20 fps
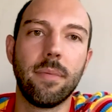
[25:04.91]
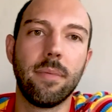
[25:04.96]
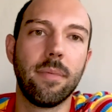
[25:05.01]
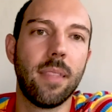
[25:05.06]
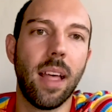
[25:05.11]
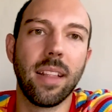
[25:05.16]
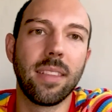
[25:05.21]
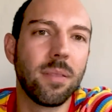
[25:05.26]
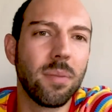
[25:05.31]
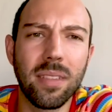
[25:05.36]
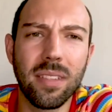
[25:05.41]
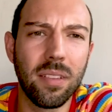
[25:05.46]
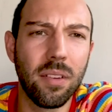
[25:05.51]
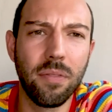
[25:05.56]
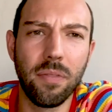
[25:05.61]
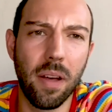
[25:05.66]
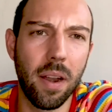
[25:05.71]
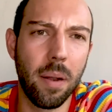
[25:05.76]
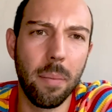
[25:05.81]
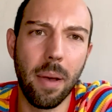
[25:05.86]
that's what's so
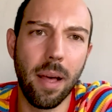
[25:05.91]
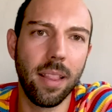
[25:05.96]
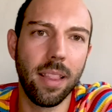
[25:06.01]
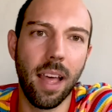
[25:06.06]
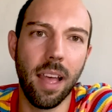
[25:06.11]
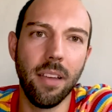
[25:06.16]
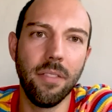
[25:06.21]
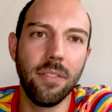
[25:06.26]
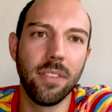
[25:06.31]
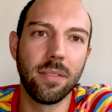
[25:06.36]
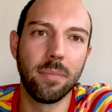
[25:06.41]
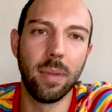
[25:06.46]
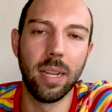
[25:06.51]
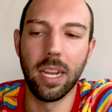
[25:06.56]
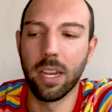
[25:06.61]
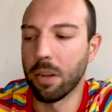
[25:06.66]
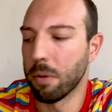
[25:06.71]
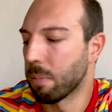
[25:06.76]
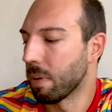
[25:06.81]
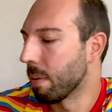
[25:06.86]
fun about life is
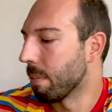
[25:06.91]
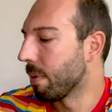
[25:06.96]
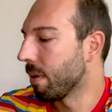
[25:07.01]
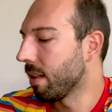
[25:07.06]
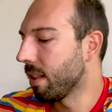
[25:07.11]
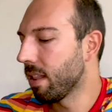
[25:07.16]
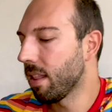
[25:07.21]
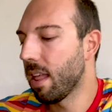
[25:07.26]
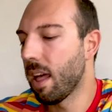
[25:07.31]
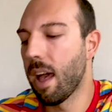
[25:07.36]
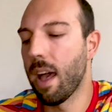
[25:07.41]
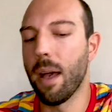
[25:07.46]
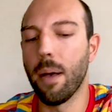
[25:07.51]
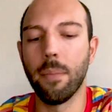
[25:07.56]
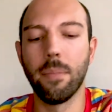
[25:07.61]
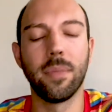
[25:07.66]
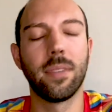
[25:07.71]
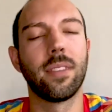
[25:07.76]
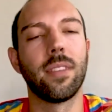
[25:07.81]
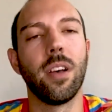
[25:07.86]
meeting new people.
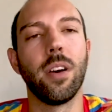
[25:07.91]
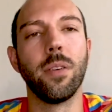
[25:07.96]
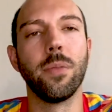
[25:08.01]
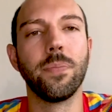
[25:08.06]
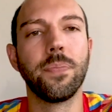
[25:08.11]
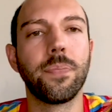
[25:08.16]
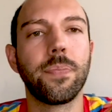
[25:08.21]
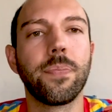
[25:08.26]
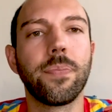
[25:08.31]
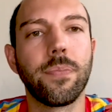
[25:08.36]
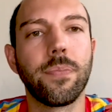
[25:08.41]
Um, so